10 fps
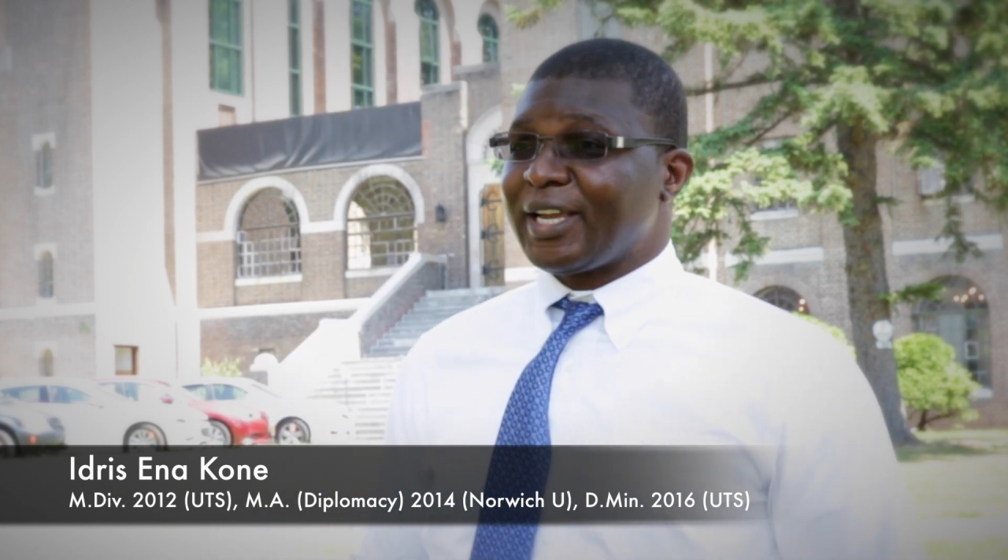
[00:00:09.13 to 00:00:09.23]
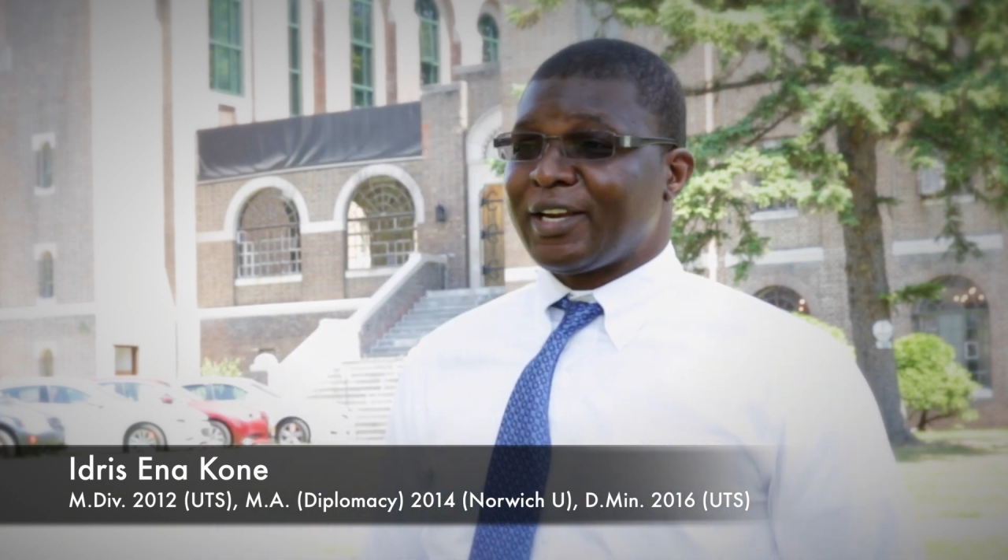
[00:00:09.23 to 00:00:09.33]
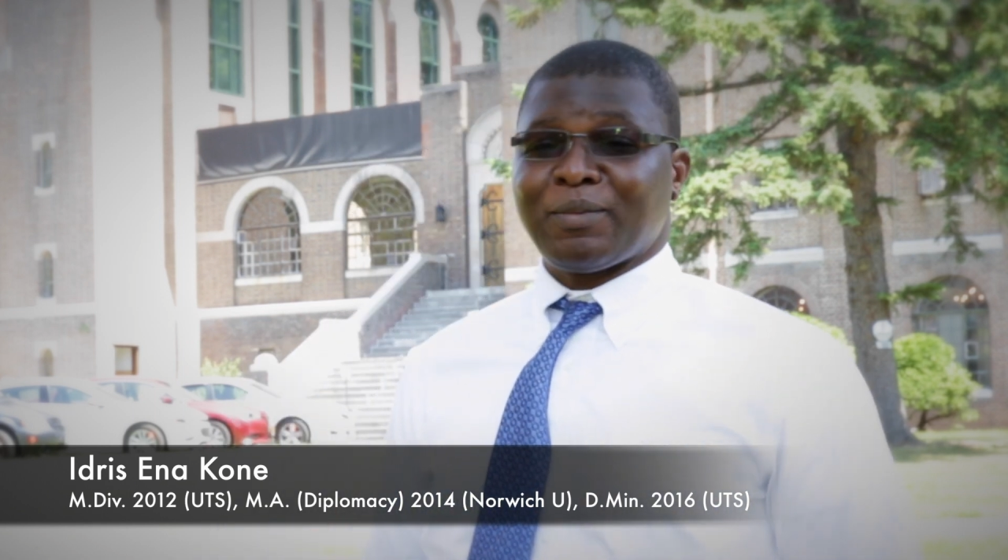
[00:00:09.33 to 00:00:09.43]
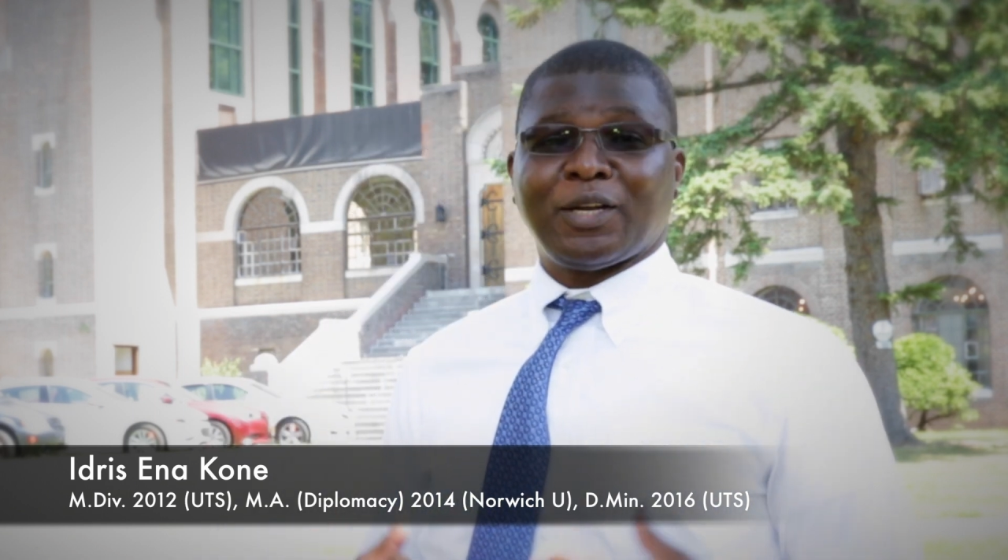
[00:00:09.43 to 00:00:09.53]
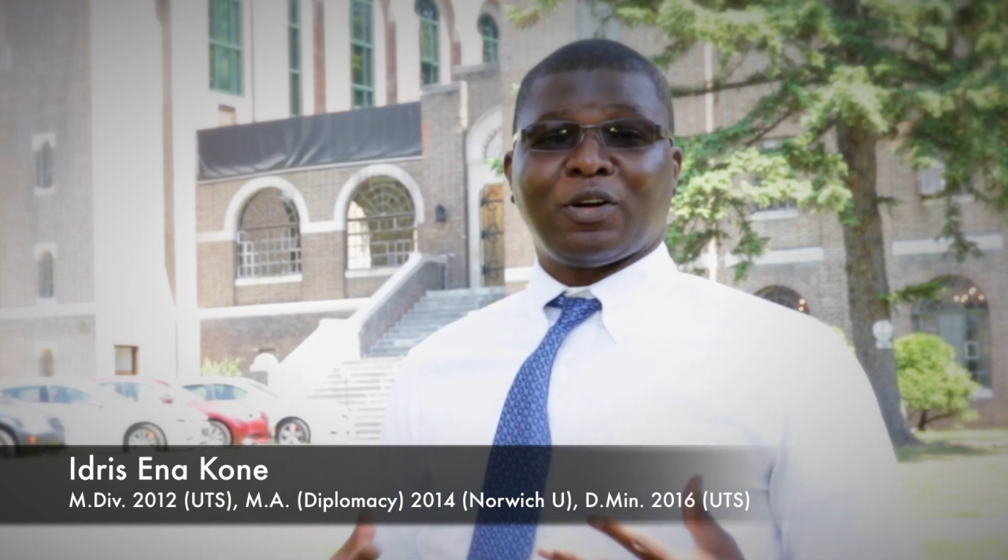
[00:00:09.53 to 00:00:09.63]

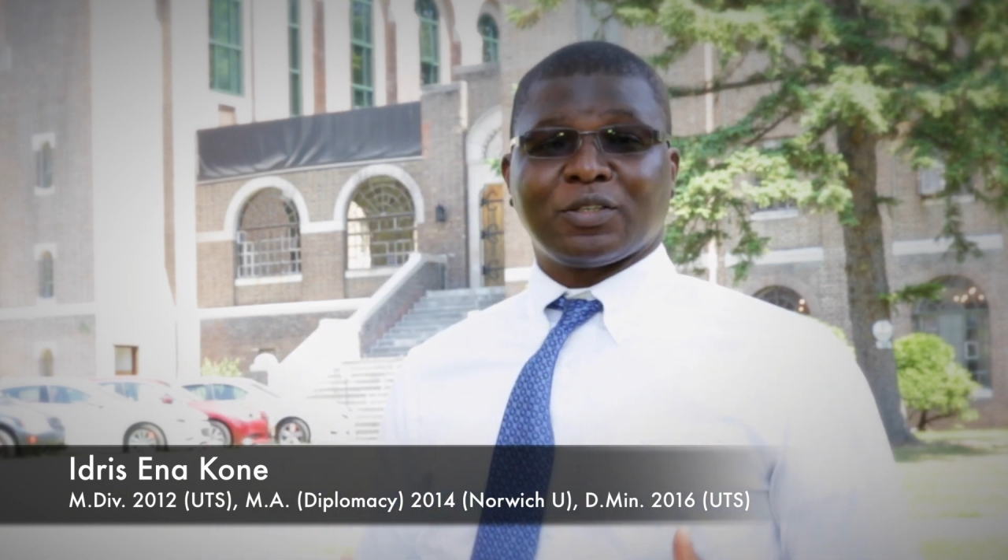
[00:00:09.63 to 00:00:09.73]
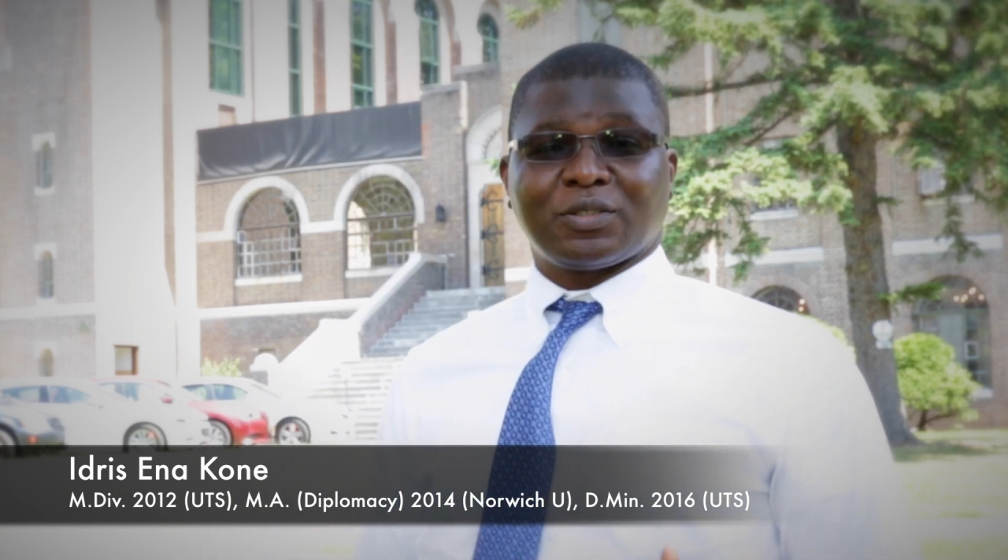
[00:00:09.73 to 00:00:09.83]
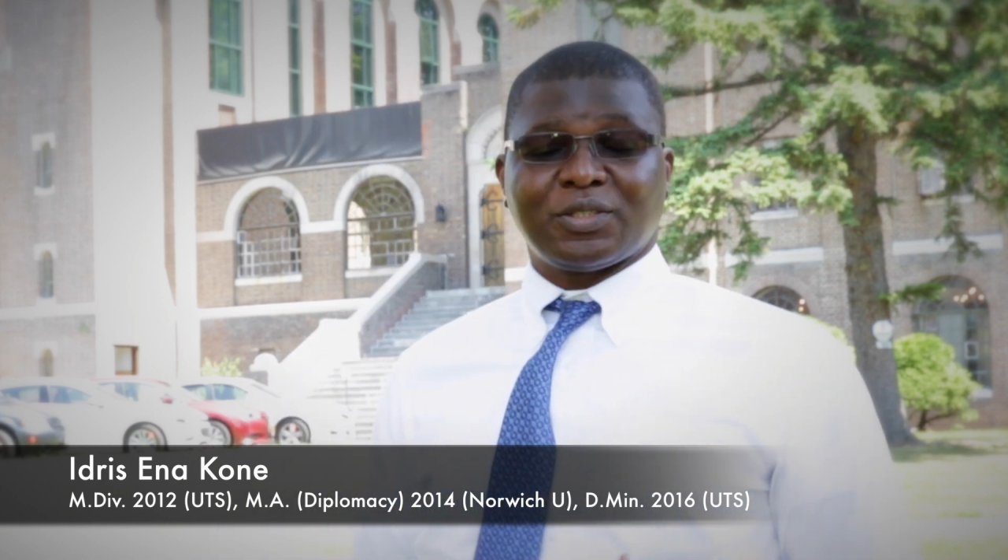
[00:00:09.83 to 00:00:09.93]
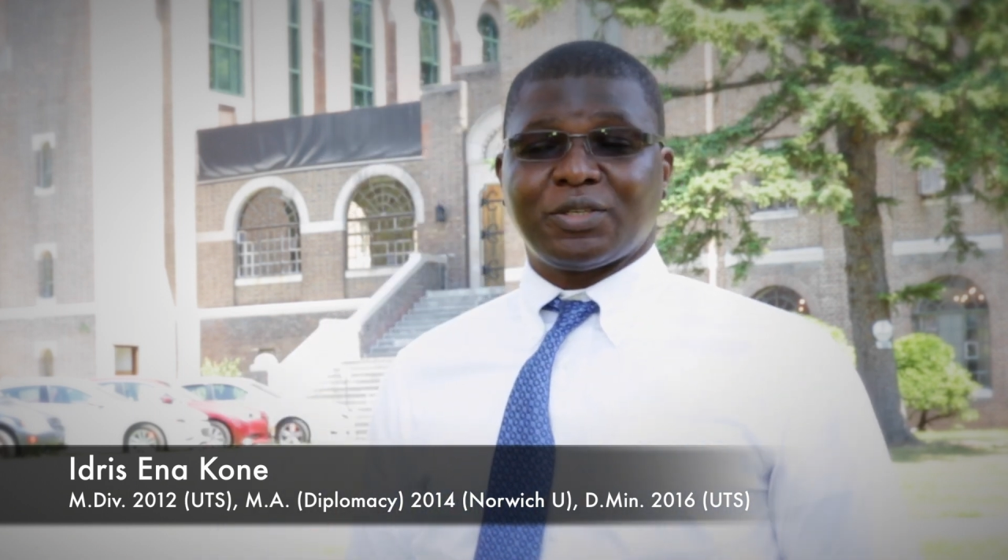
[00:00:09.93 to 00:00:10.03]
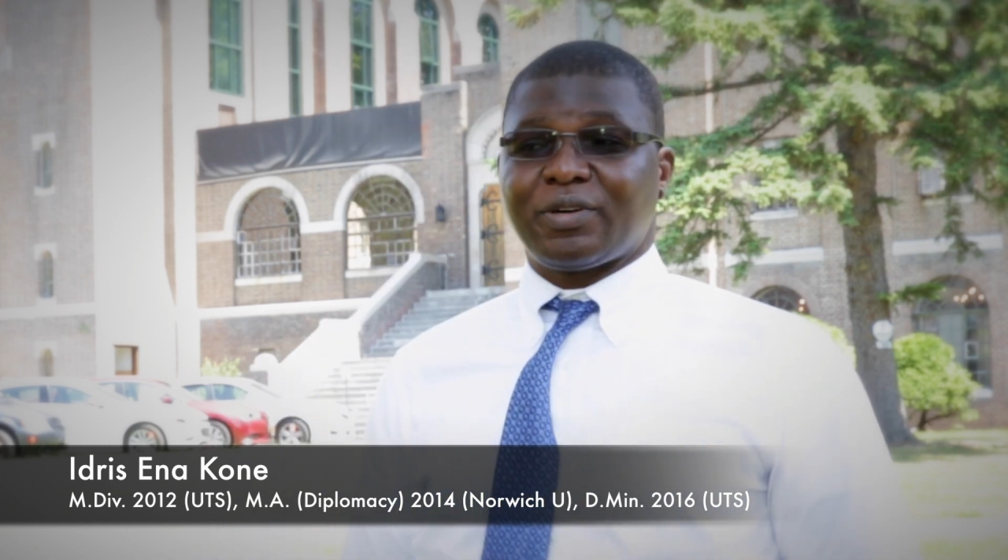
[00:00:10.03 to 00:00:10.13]
getting my
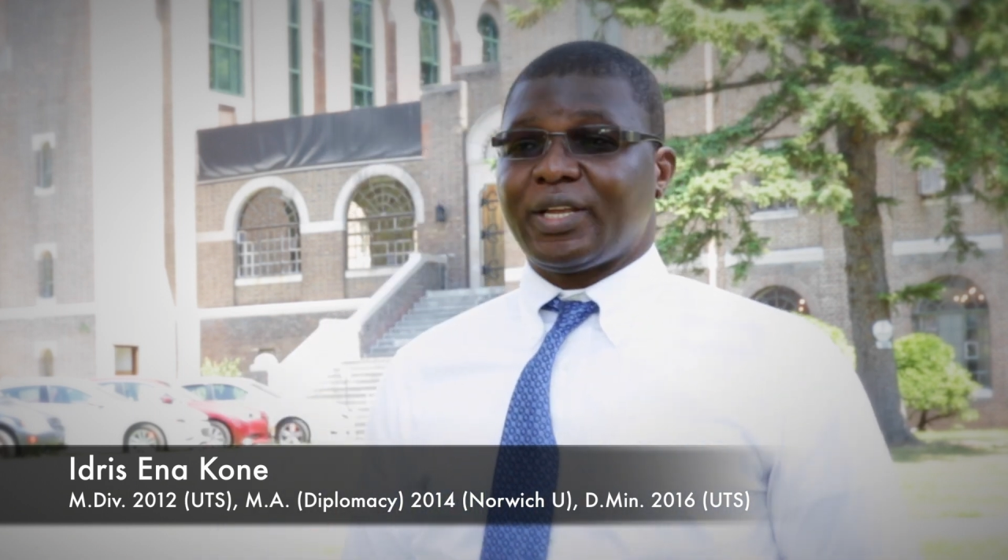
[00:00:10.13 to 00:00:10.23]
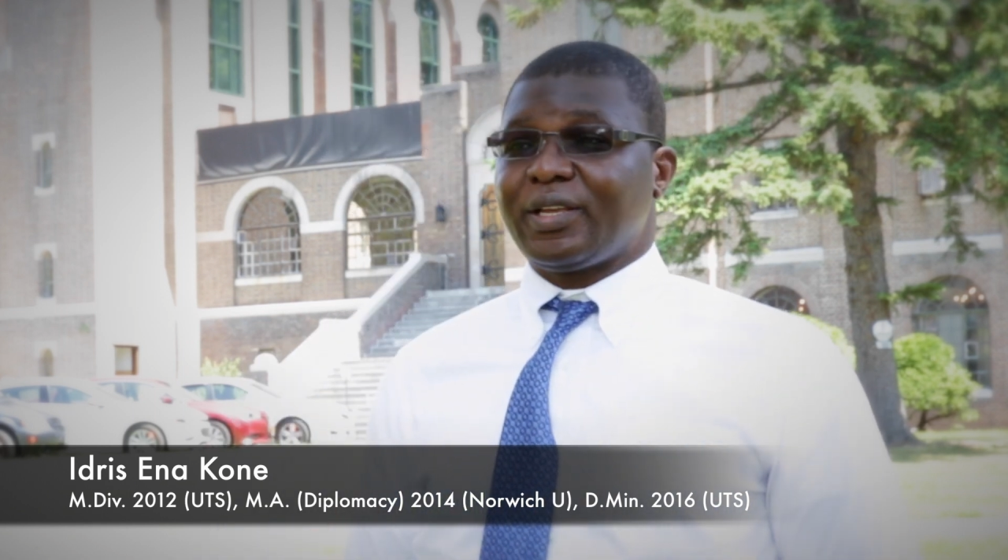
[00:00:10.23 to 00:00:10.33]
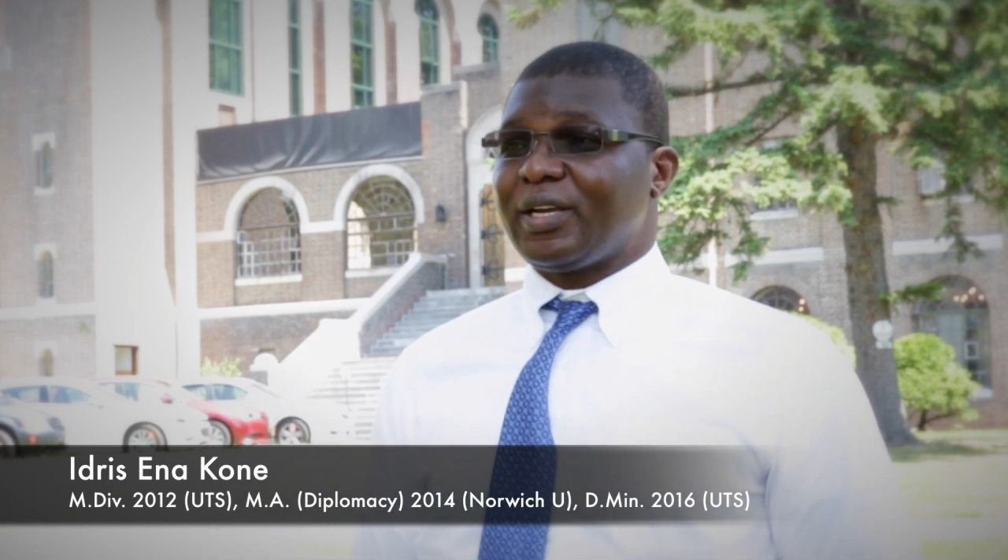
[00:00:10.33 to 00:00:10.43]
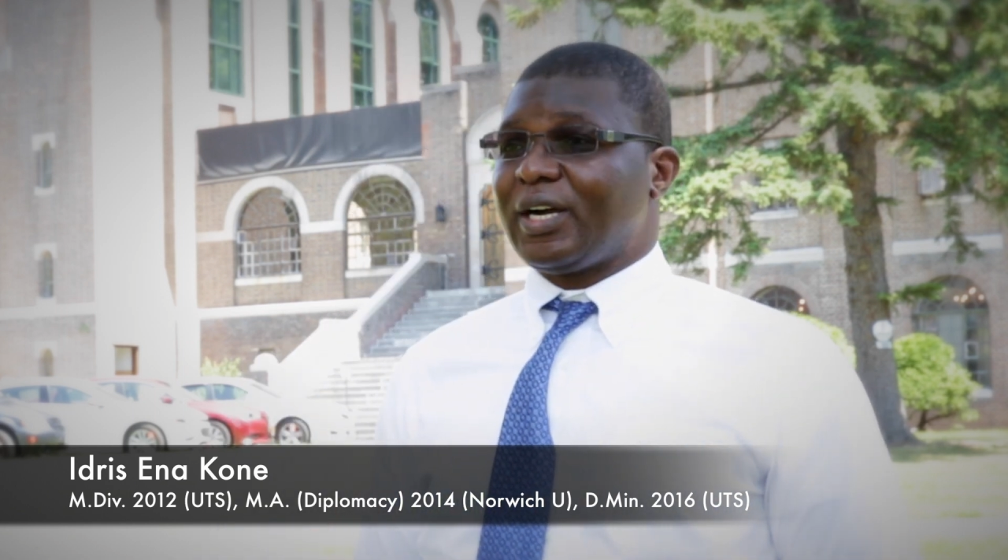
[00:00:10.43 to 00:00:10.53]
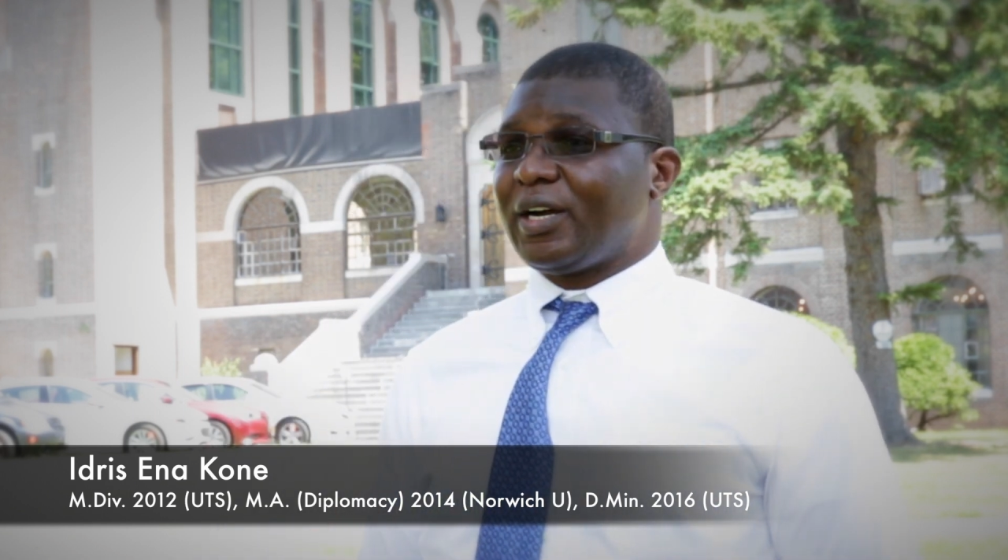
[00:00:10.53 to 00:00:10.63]
doctorate degree,
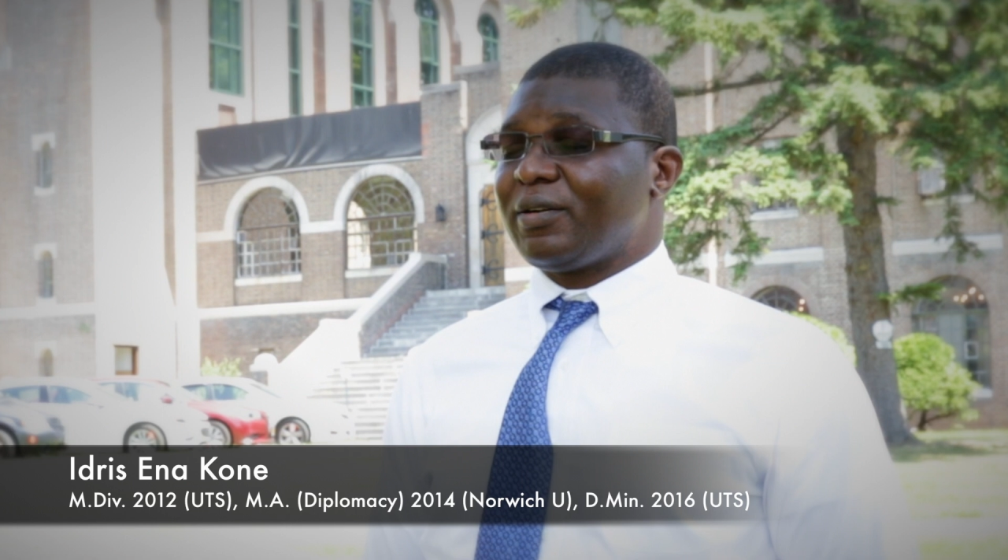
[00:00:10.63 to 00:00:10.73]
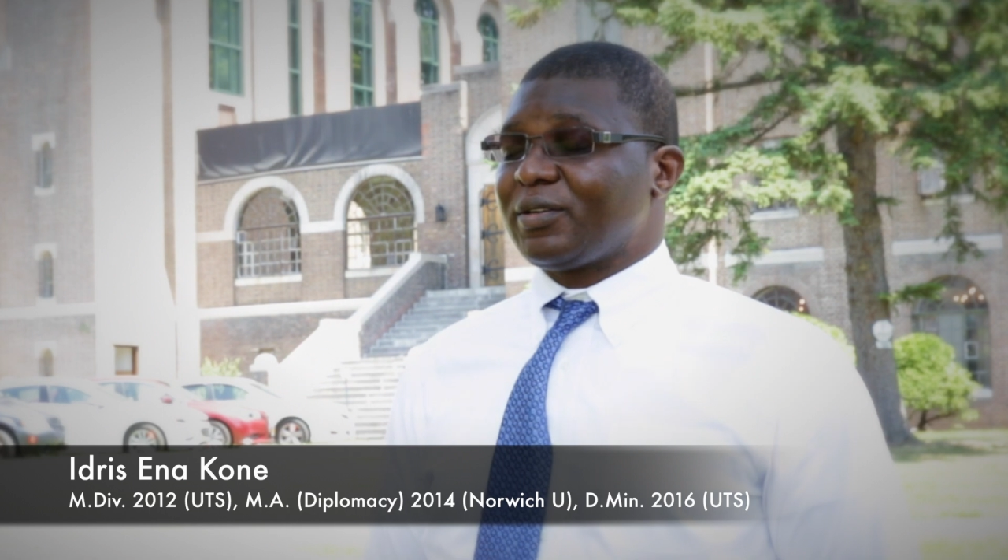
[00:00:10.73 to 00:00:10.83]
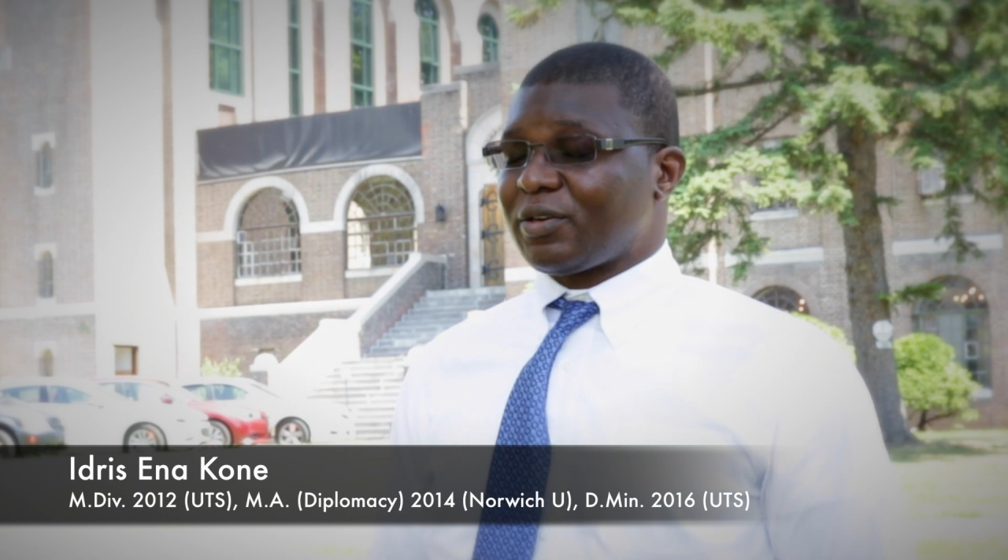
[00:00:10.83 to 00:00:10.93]
uh,